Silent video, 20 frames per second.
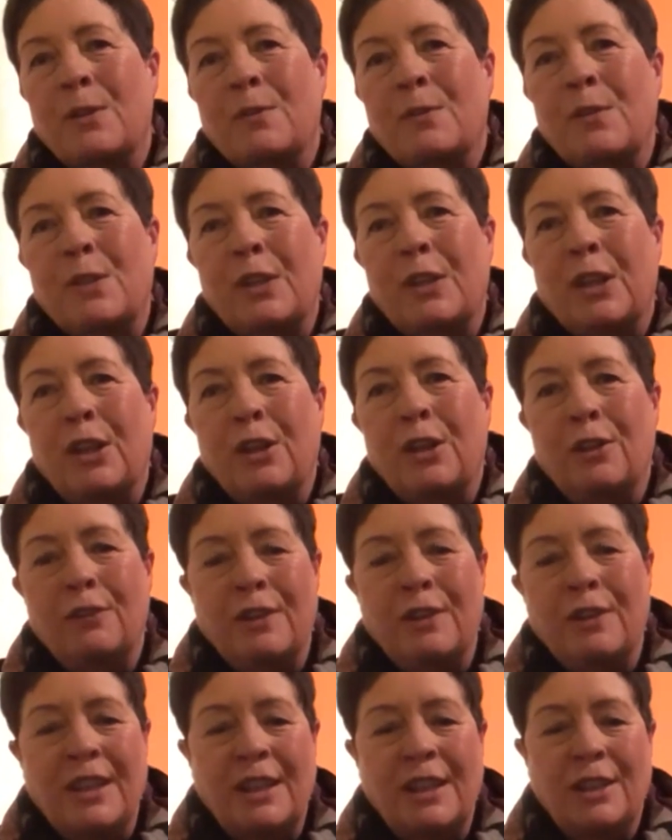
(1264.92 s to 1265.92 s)
of
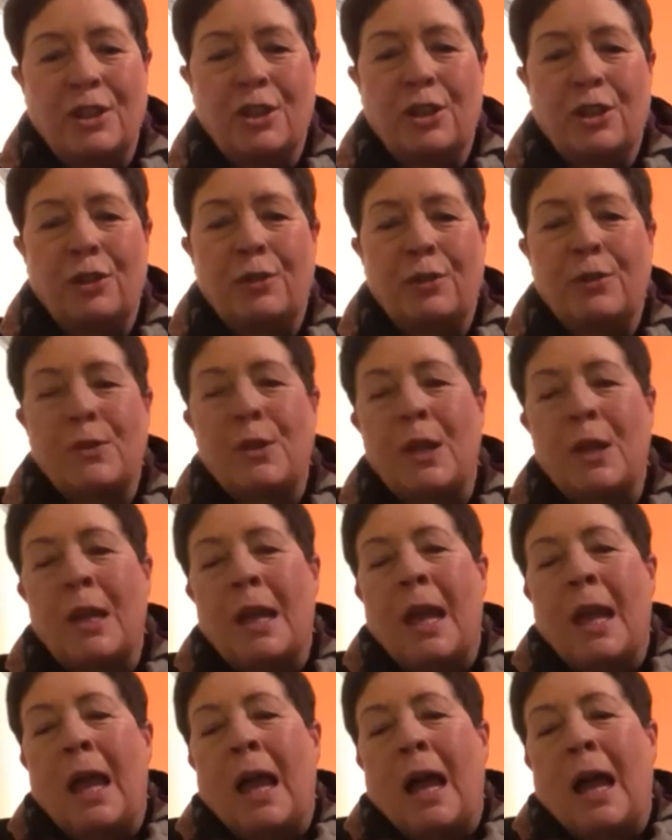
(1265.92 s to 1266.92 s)
security issues,
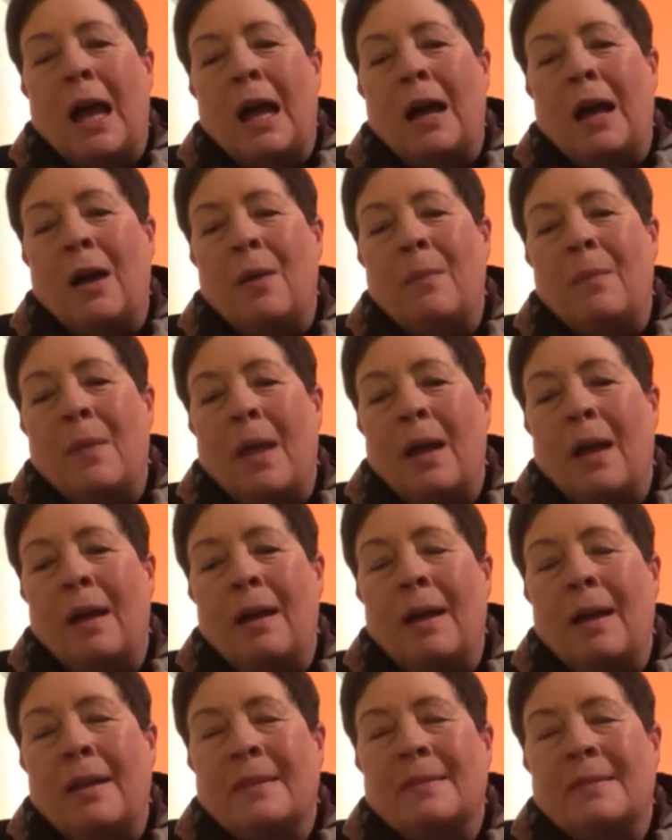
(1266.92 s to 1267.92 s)

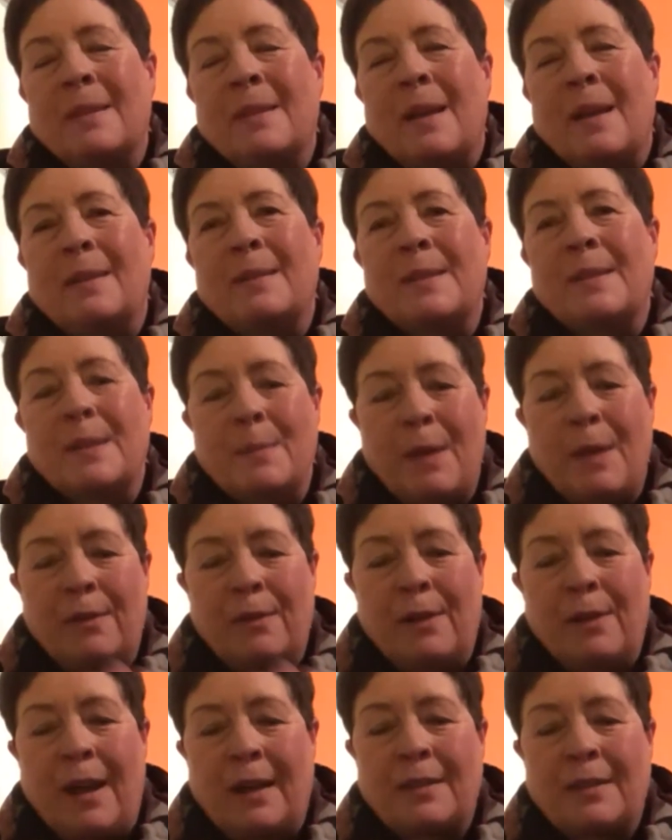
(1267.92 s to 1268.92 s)
I and some
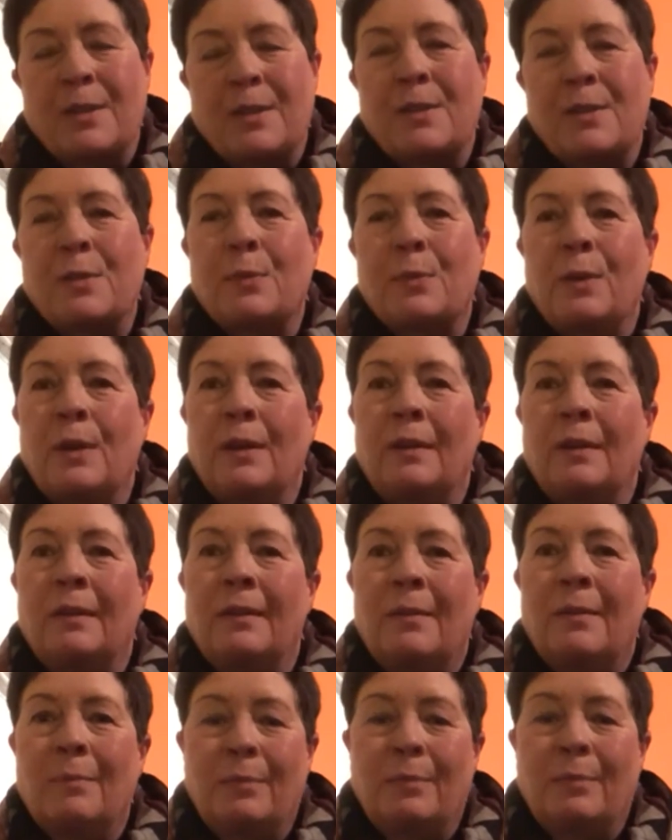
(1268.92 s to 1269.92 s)
other actors were
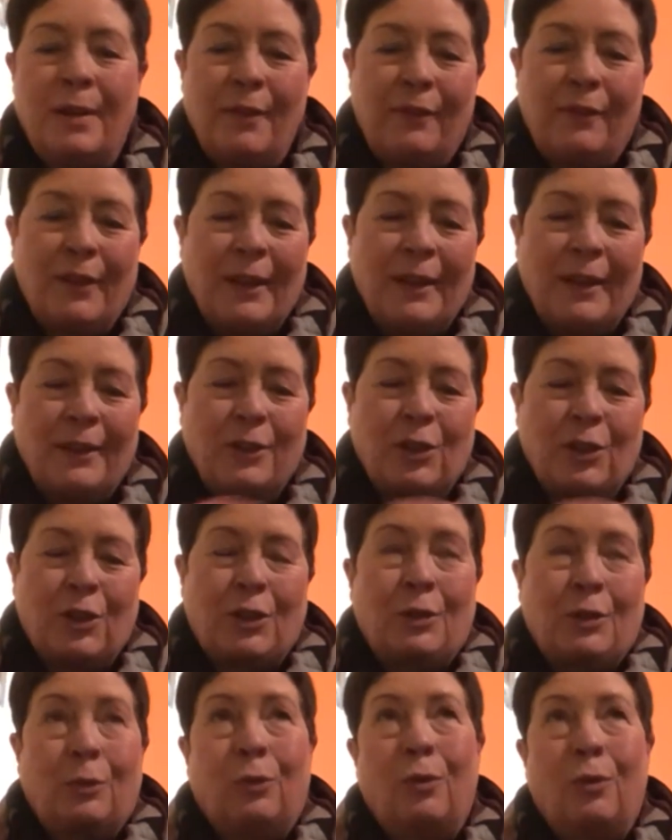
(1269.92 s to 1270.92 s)

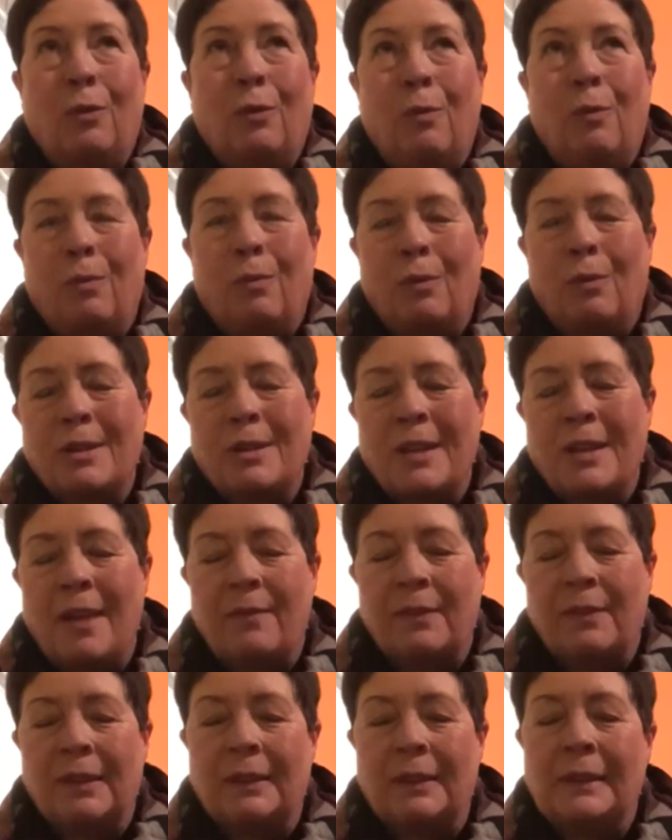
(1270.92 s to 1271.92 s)
privileged or
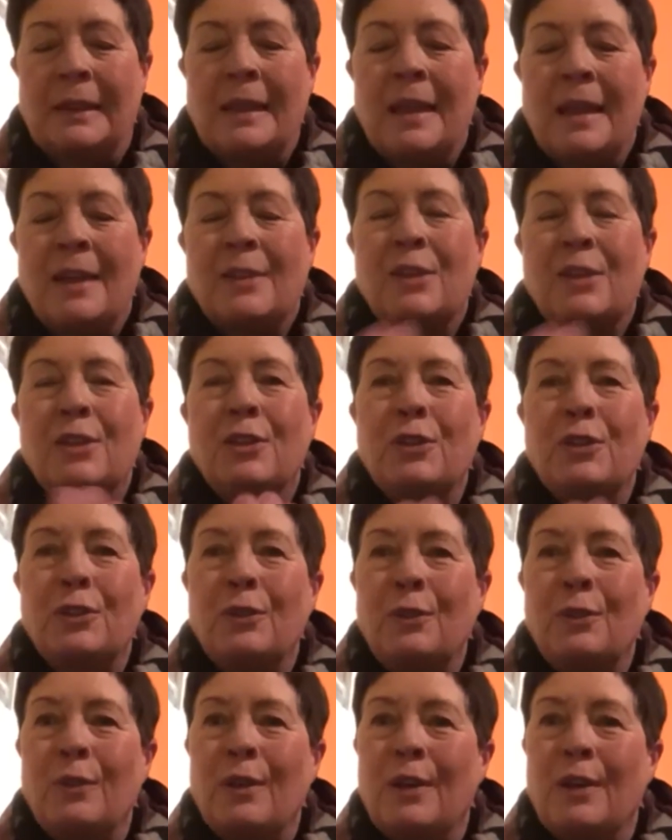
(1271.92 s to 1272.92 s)
whatever to
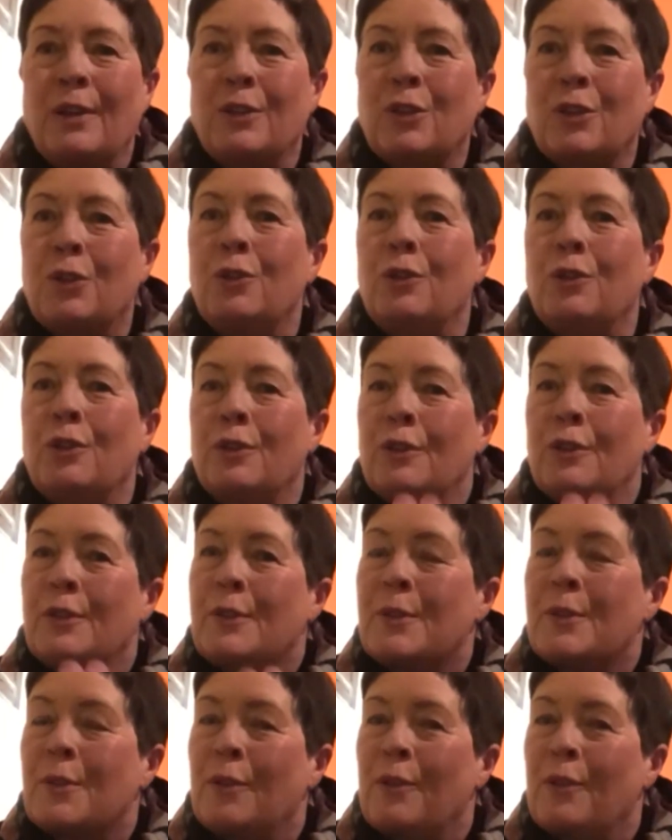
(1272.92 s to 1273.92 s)
do
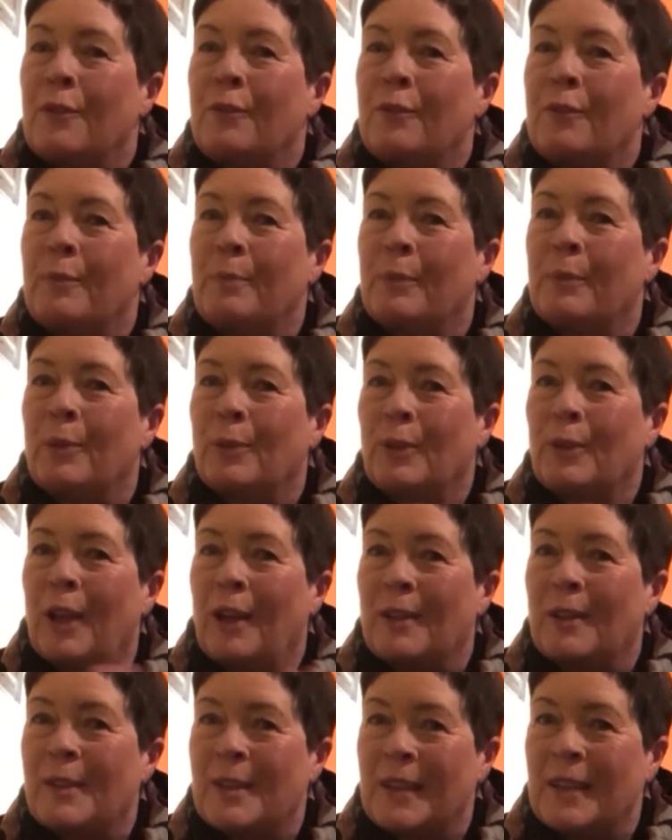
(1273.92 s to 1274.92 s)
tours of
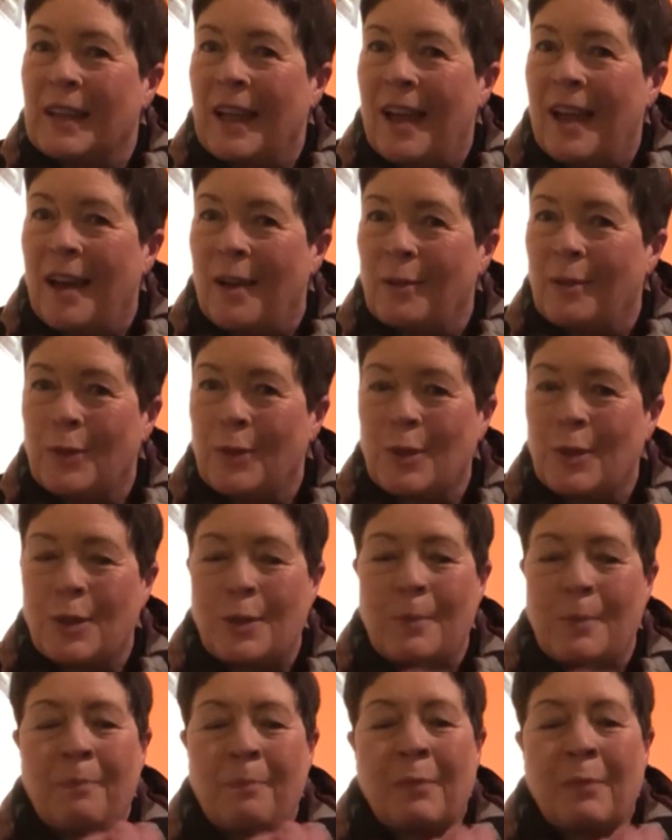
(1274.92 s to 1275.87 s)
Broadcasting House,